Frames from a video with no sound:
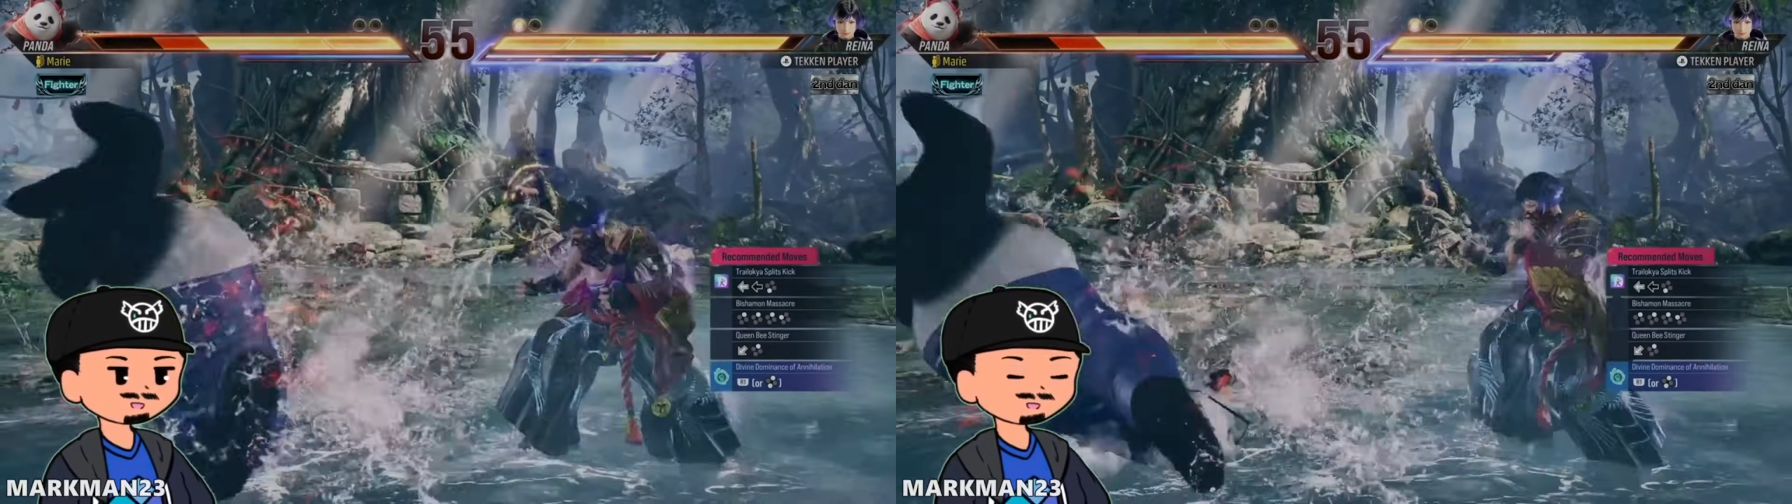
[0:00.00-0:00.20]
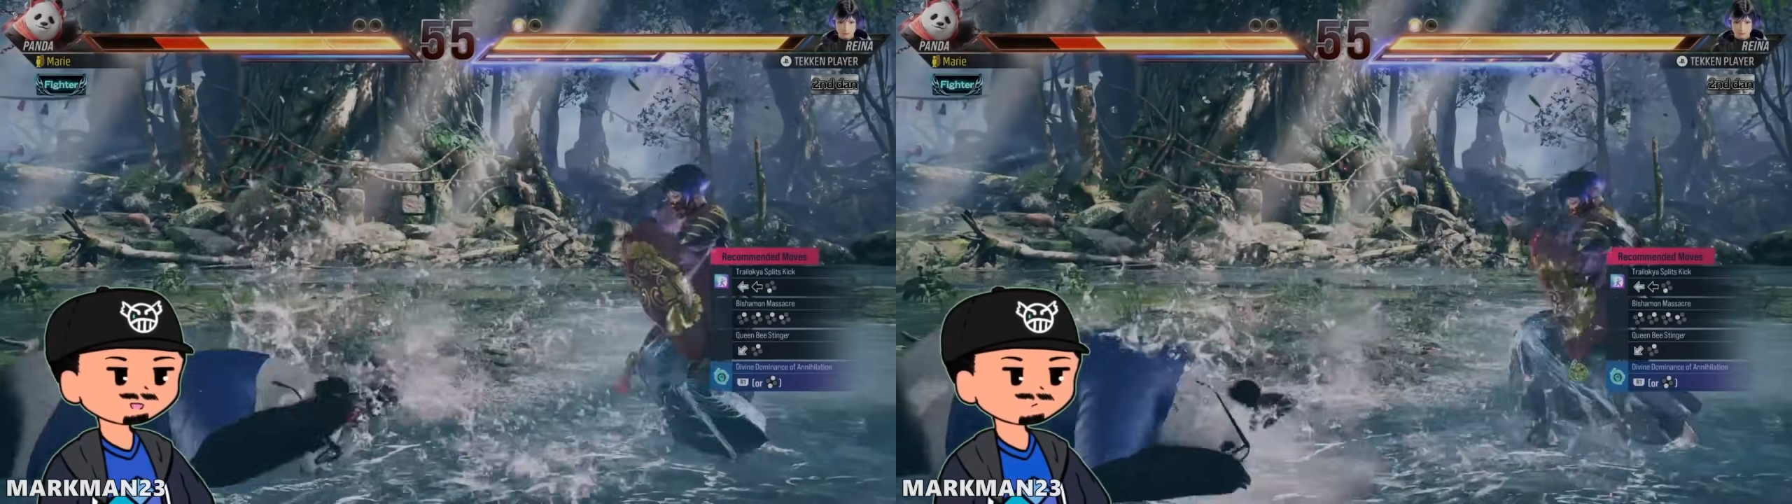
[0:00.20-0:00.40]

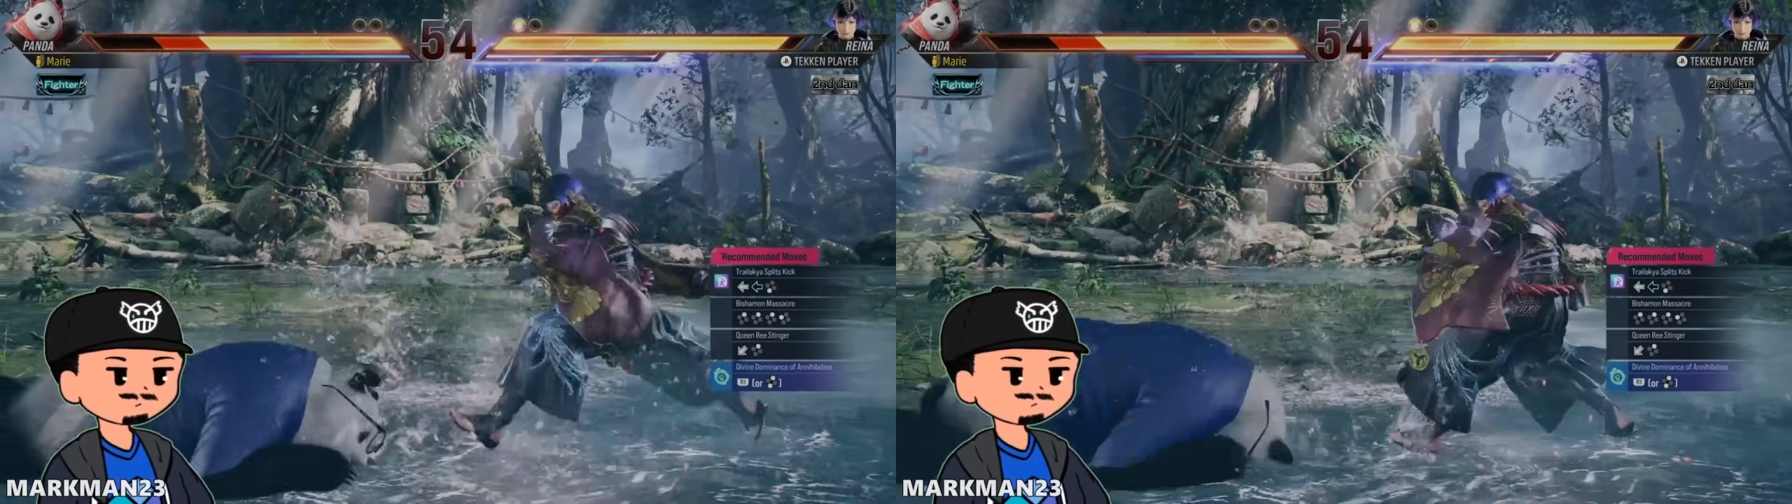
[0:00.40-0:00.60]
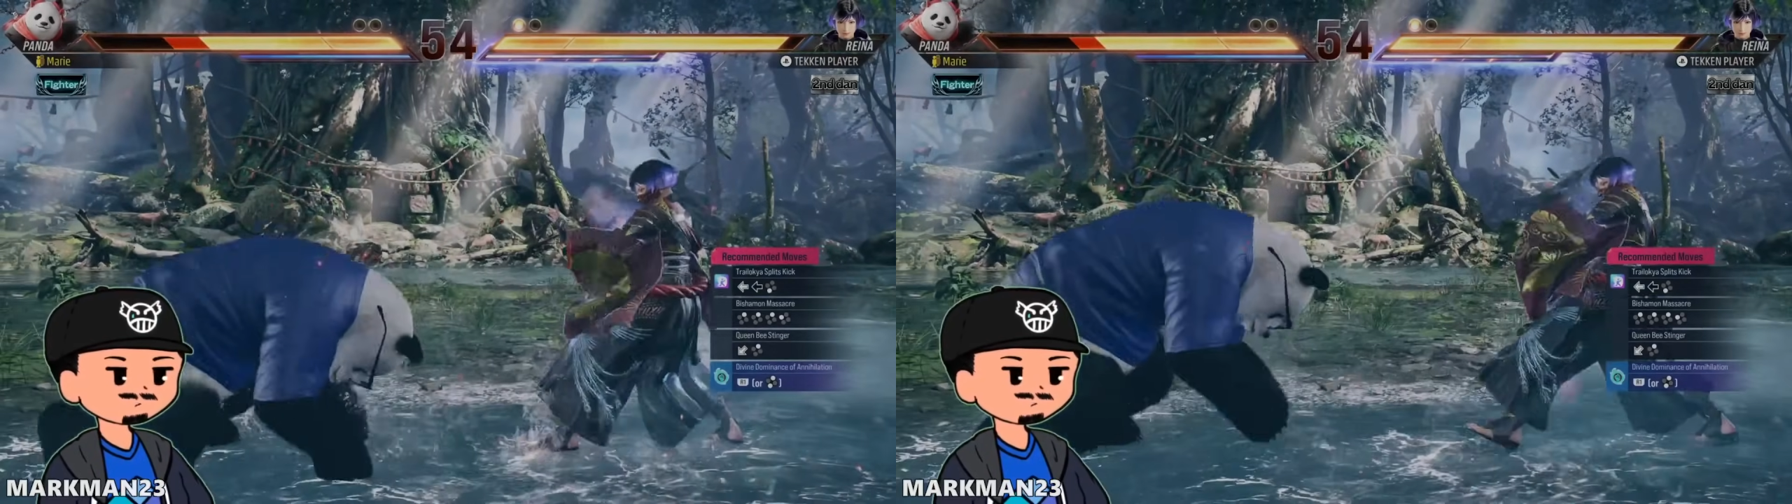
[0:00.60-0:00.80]
kick,
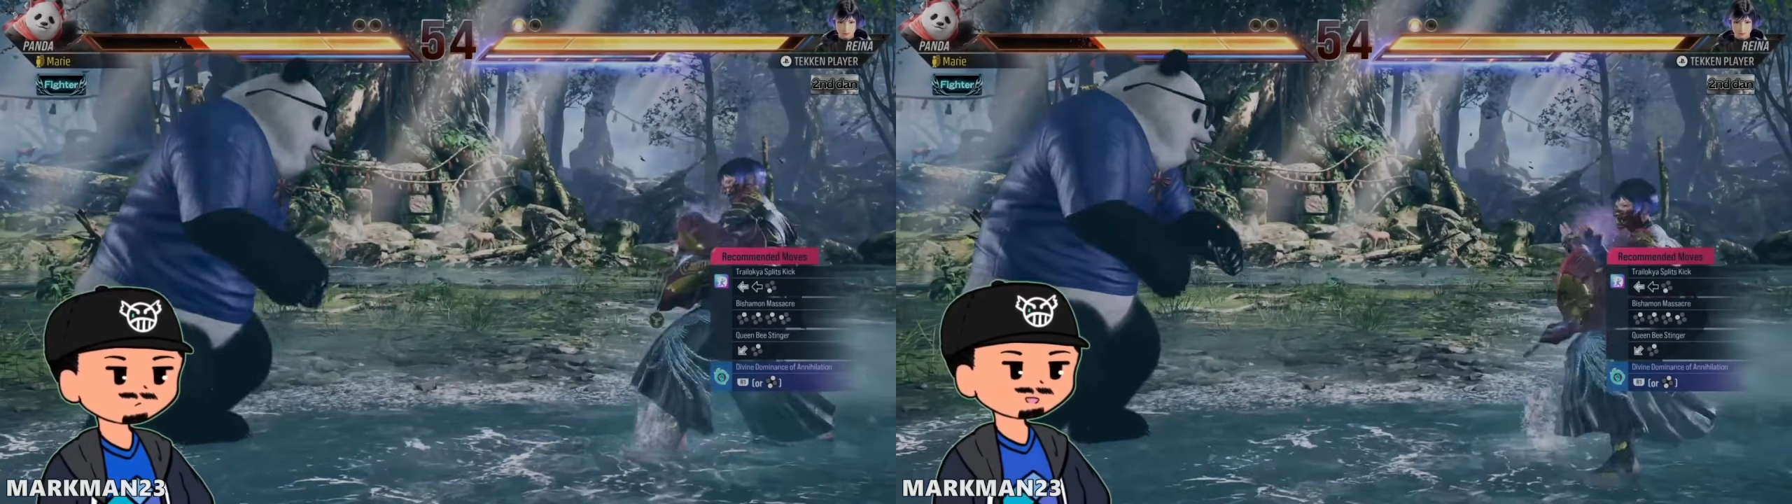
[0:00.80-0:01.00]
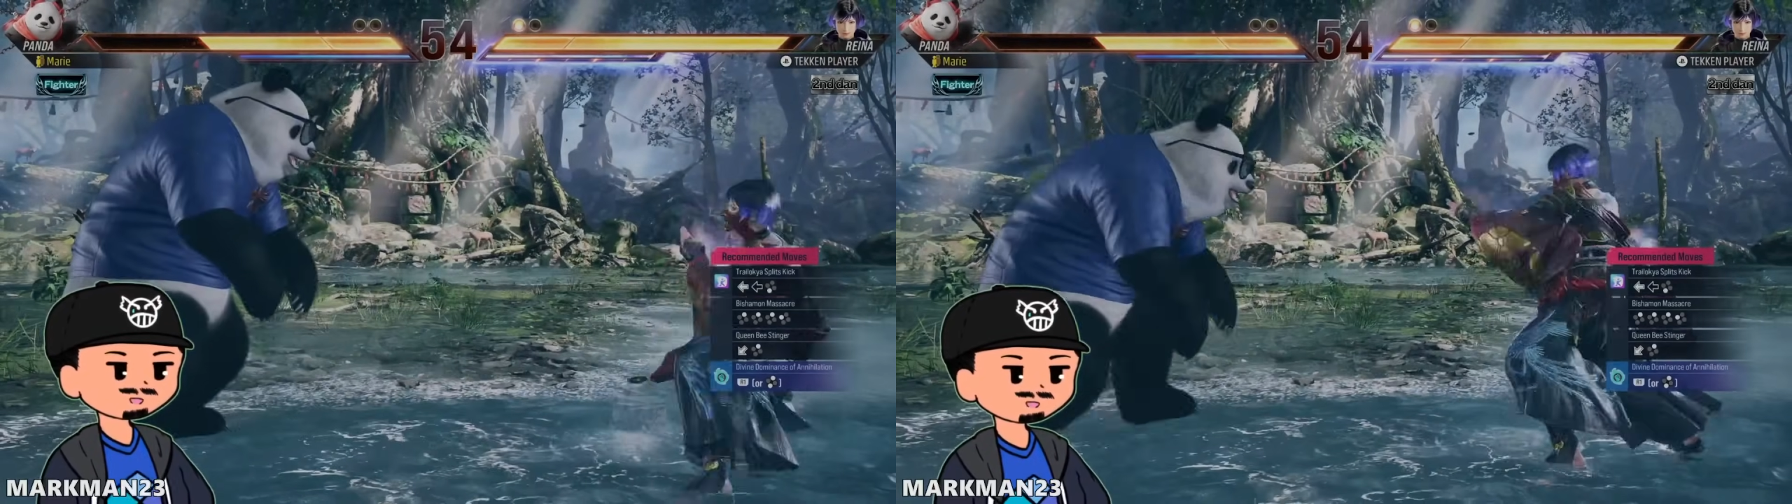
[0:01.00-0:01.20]

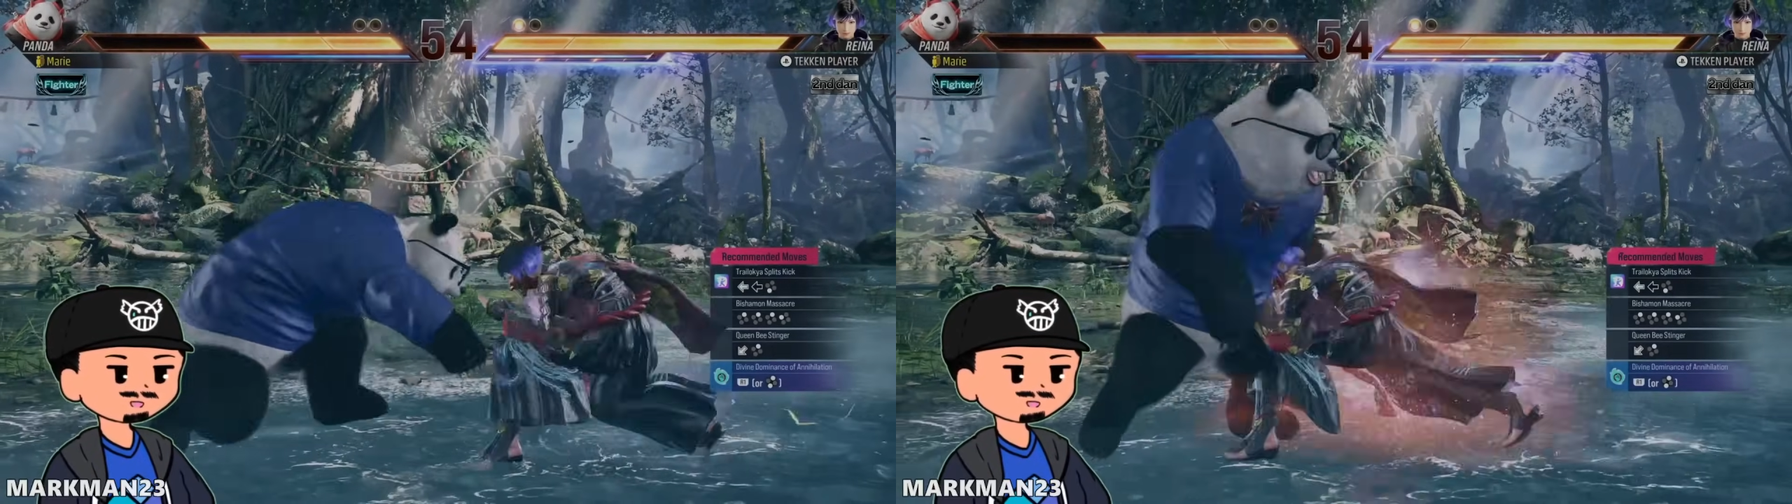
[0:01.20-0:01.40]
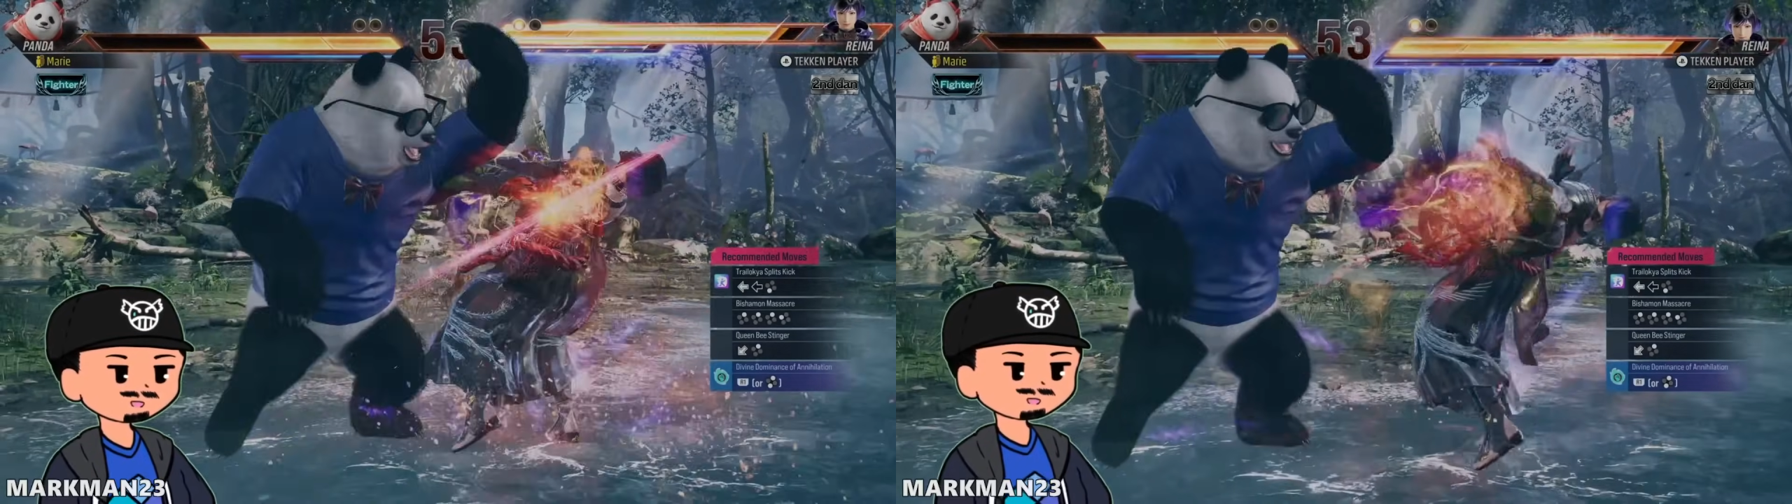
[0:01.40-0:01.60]
the
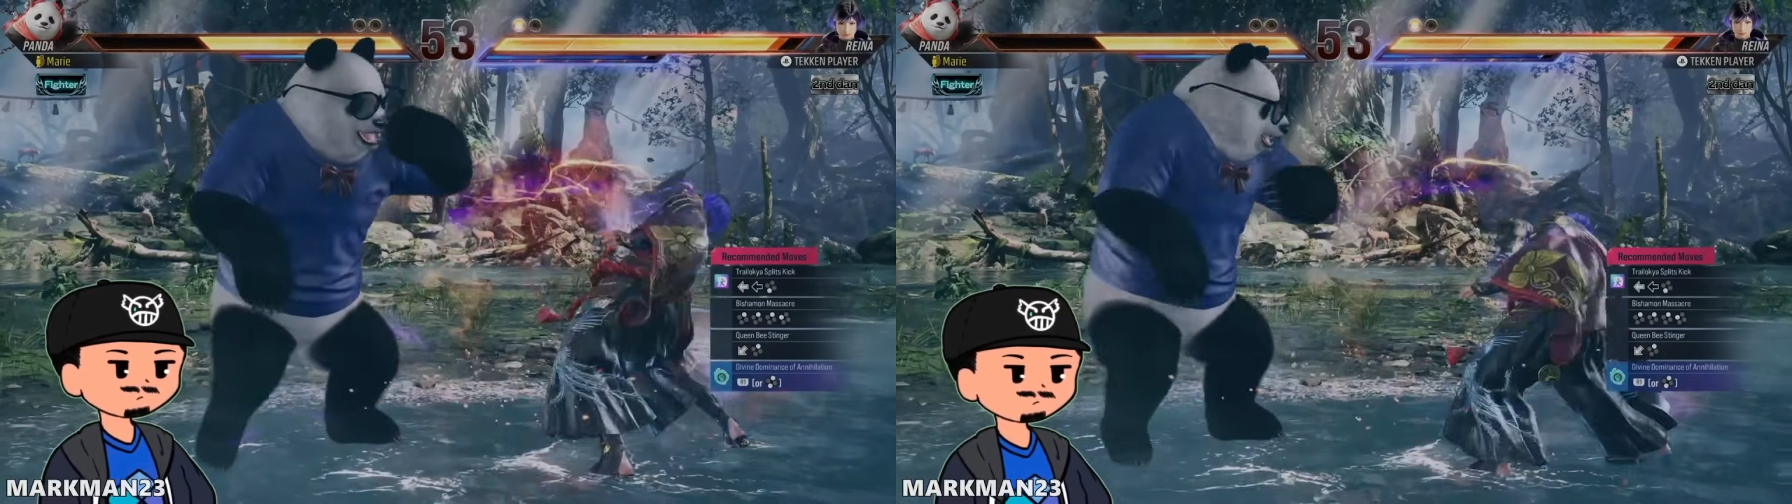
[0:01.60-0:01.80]
follow-up.